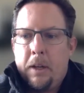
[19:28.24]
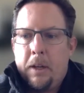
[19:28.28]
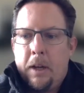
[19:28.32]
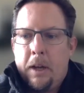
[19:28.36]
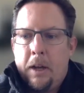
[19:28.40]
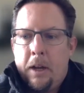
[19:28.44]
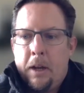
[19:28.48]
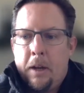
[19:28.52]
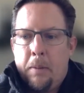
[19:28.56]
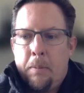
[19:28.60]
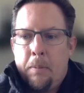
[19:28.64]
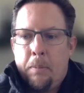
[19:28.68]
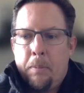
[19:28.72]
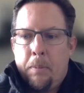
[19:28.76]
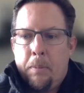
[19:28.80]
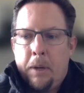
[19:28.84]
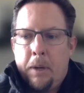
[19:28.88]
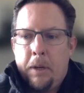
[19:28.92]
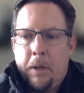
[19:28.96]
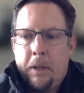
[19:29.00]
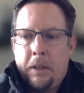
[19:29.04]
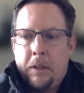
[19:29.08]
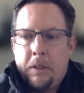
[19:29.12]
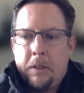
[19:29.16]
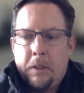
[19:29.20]

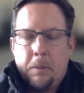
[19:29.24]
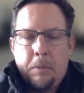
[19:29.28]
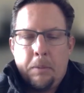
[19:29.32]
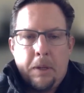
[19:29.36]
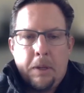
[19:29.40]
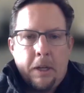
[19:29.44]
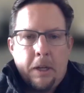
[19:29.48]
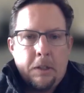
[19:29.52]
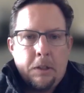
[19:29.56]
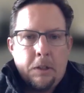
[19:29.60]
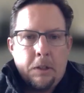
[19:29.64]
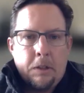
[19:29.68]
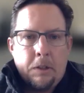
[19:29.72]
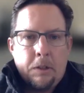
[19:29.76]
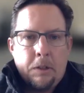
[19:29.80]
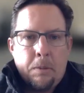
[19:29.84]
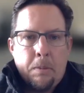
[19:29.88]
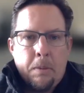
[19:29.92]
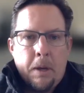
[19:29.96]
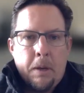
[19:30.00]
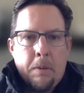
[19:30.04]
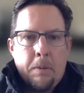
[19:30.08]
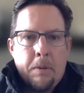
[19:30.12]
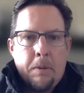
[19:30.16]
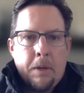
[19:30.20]
But in some cases, you
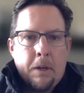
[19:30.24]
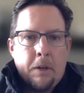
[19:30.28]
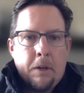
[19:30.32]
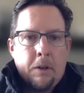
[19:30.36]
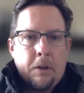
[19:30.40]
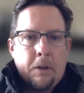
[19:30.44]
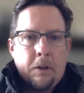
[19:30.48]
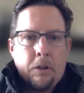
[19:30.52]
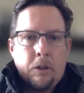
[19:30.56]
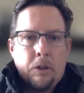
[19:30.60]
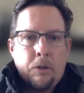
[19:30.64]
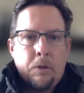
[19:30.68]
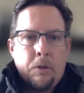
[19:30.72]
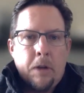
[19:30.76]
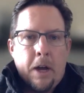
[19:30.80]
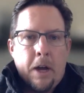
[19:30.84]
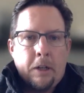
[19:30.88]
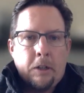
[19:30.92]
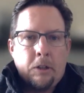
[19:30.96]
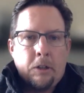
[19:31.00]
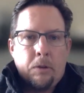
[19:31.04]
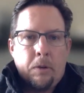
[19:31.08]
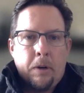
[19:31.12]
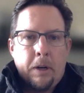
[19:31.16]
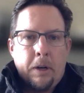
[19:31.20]
may be under a do
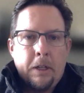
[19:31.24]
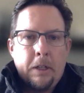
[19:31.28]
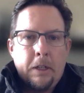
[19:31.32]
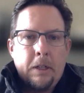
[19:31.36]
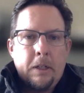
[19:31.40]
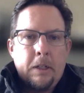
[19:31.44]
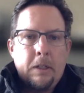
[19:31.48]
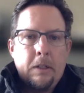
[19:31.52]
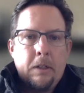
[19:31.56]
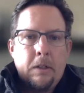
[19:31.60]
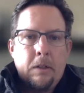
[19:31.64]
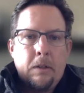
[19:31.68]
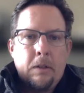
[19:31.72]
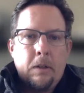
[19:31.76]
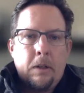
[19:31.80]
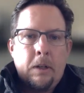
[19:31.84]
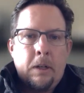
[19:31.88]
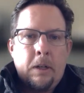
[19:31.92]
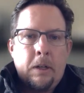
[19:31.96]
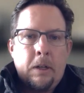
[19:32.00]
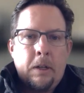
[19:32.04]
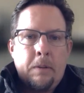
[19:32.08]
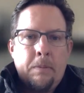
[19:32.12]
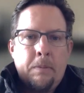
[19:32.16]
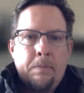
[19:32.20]
not drink
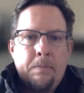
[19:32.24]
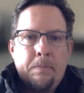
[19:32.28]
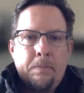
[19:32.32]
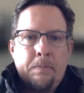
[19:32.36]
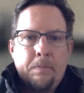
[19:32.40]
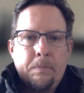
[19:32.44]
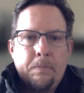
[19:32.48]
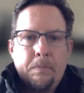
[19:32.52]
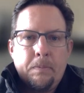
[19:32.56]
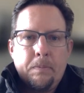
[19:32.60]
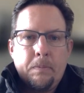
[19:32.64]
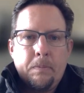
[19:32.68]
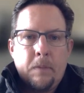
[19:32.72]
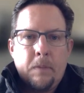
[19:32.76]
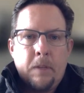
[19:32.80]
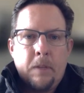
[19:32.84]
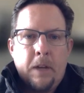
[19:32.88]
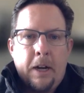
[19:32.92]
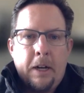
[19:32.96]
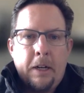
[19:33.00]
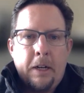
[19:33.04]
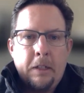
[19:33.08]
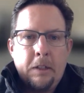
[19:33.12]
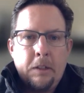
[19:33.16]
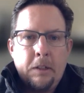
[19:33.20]

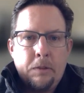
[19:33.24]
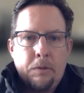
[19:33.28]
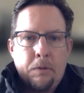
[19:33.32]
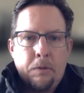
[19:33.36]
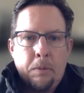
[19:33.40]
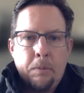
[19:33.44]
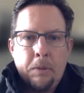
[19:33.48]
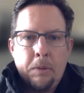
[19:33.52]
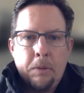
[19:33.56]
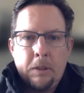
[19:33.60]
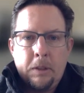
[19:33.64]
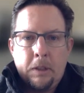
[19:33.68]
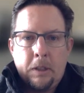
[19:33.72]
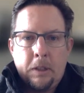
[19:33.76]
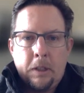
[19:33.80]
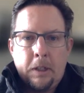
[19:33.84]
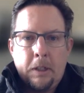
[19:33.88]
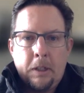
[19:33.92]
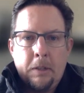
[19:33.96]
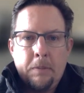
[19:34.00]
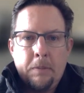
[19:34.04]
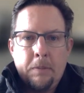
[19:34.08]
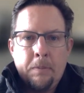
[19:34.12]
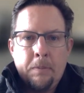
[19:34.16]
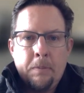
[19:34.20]
guidance from the
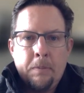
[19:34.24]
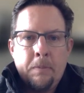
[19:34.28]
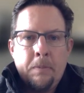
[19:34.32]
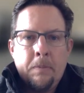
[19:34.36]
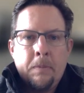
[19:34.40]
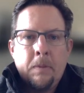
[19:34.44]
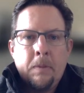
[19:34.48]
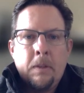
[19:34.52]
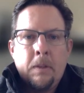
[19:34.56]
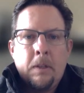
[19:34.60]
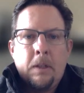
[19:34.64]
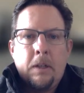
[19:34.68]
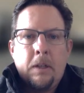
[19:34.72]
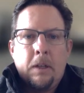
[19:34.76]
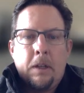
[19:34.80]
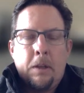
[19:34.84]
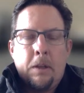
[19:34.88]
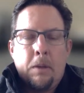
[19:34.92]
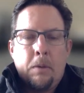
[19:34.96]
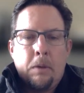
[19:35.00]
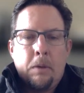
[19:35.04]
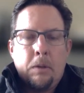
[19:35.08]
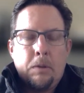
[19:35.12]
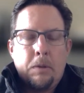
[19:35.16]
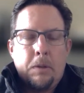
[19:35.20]
city. And
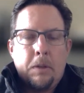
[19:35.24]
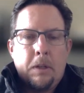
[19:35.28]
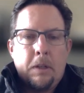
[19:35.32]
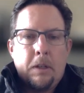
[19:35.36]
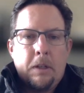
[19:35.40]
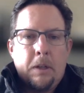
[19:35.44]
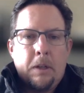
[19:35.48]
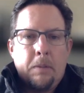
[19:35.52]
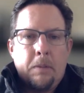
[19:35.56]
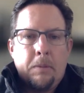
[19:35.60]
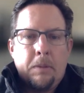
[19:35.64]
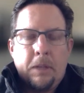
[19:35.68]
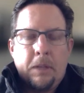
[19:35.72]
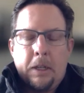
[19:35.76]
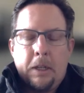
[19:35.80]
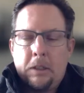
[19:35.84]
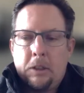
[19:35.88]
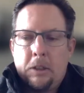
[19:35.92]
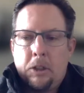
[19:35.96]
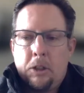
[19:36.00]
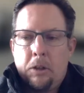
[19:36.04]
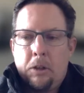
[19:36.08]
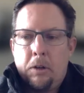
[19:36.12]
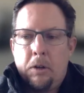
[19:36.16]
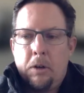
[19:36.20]
then once we can come
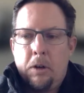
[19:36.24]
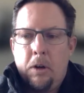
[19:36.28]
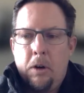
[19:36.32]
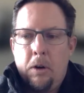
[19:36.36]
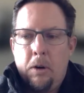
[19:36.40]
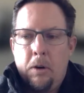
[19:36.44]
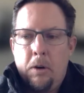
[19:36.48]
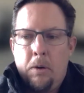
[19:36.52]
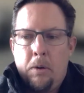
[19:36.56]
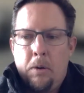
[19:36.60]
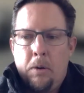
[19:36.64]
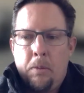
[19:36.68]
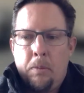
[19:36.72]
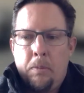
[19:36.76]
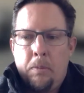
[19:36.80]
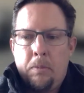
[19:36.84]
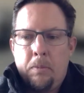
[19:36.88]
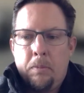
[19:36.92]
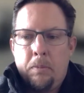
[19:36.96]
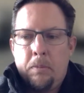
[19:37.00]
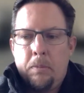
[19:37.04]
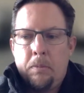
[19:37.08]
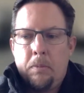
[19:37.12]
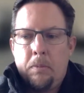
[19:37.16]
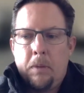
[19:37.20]
test your home
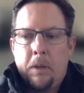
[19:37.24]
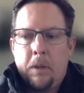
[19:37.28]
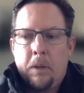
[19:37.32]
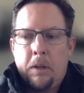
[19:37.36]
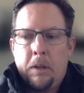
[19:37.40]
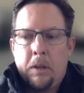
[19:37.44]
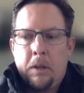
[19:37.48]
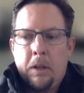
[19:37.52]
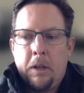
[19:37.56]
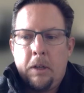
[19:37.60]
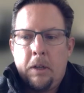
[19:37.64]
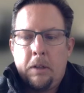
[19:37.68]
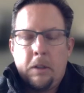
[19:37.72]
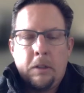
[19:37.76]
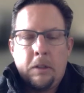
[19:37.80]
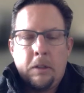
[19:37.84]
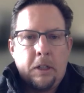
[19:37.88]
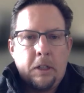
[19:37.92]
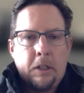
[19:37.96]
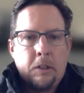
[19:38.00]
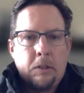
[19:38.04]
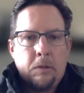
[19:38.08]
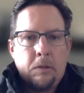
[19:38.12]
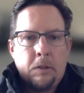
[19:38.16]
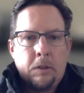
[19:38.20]
and get the
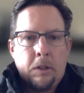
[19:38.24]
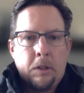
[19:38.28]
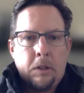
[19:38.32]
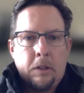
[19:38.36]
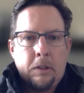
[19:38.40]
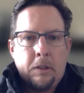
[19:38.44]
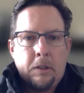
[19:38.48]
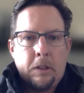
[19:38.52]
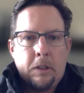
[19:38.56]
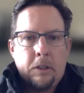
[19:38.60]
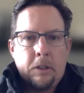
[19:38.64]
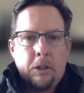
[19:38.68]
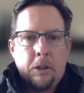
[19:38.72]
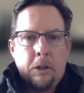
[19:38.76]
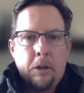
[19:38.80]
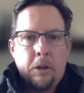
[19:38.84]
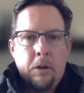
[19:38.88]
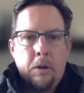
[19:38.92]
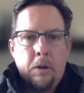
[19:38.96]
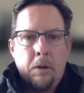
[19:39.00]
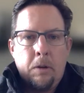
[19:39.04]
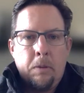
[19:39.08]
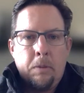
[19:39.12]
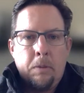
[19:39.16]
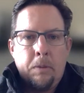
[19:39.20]
test results at your
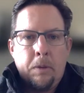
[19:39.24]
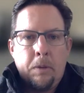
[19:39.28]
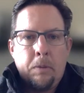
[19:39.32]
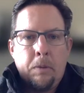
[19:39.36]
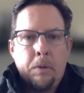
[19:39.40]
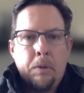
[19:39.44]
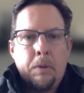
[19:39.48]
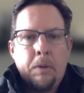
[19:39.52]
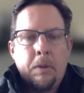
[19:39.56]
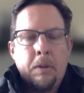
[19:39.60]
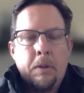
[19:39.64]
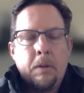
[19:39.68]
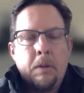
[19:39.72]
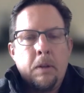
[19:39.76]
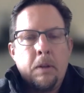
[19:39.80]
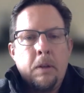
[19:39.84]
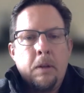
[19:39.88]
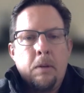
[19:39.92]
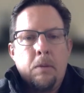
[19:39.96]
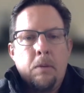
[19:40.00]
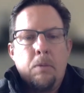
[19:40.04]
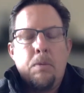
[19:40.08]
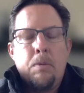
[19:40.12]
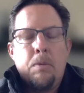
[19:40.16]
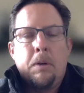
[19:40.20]
home, then we
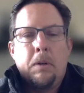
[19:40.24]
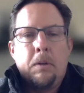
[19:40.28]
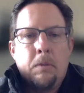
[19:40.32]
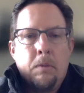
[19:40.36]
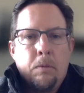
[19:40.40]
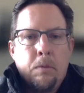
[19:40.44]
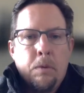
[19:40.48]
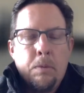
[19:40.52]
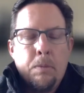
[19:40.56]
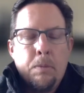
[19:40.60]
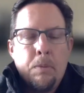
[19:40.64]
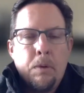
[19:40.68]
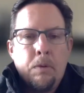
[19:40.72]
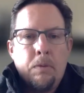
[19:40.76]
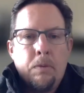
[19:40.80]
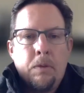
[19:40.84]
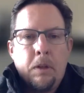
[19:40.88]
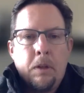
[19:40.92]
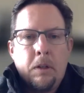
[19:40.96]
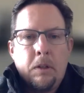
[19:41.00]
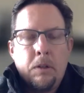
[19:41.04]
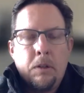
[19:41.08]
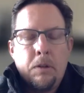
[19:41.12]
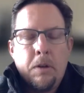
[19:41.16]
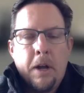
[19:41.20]
would remove
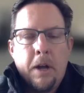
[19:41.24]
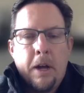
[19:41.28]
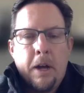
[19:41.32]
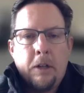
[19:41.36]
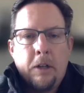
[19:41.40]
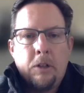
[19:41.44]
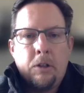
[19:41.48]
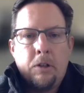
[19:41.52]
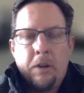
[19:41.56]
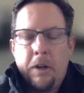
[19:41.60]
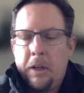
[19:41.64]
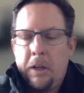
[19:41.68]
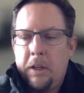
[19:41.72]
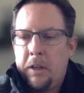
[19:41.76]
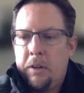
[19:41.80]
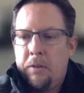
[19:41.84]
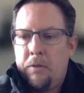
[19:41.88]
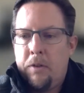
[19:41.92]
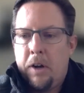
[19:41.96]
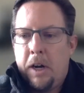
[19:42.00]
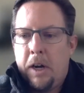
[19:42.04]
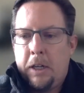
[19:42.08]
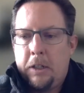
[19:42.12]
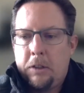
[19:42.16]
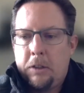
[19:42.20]
the do not drink
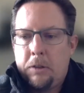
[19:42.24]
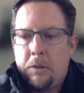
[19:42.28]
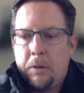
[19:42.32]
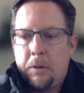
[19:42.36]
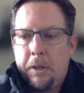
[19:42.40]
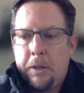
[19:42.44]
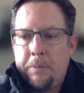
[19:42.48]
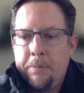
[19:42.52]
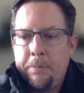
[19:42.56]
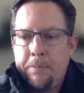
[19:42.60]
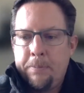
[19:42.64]
advisory.